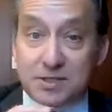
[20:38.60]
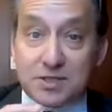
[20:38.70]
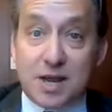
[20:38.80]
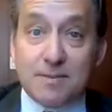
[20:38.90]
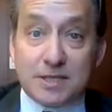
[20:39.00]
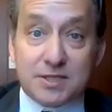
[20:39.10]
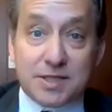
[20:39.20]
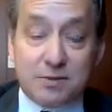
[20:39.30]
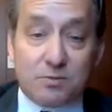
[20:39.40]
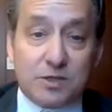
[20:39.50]
to some
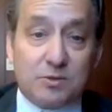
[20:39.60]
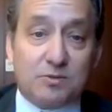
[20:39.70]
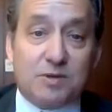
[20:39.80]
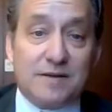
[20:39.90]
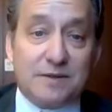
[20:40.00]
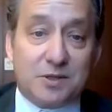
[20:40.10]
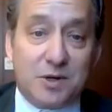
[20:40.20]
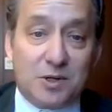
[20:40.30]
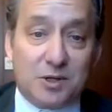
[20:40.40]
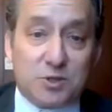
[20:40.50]
extent, when you arrive at
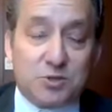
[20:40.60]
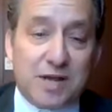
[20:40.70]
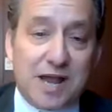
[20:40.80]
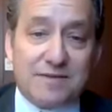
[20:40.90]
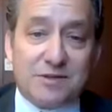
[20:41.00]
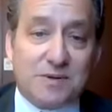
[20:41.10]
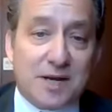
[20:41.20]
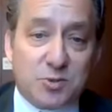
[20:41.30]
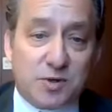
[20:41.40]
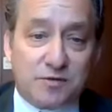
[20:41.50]
college, having
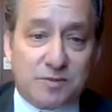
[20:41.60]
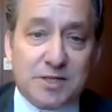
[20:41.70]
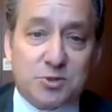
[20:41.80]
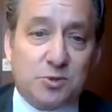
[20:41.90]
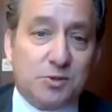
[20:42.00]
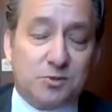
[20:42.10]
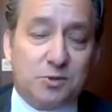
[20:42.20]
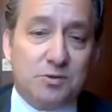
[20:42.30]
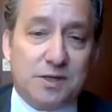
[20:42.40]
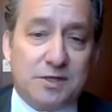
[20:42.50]
graduated from high school and
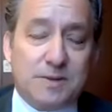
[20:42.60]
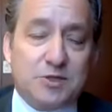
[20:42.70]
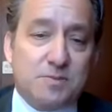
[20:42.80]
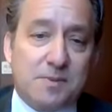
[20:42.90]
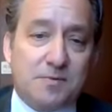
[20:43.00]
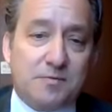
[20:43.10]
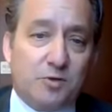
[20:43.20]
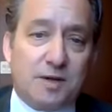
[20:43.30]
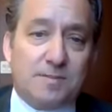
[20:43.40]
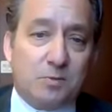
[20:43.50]
grown, especially people who've
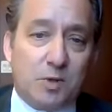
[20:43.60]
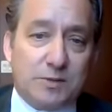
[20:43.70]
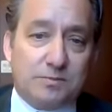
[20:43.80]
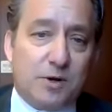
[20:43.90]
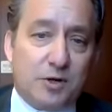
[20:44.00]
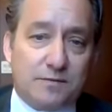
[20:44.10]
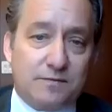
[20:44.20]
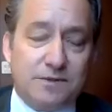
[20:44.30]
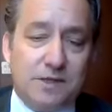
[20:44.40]
grown up in one part of